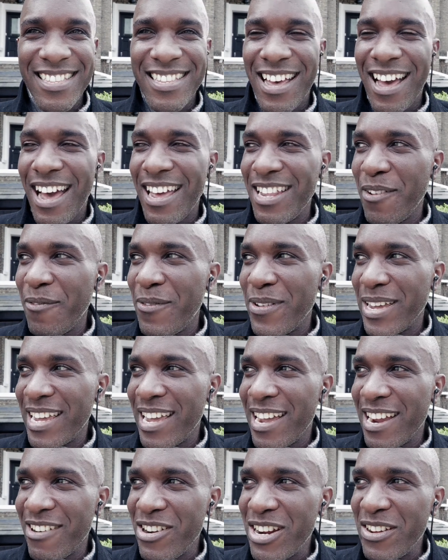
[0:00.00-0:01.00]
No, I don't think
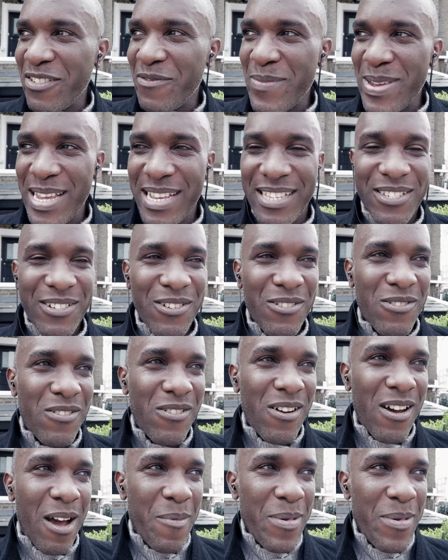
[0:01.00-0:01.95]
it agreed with me at all.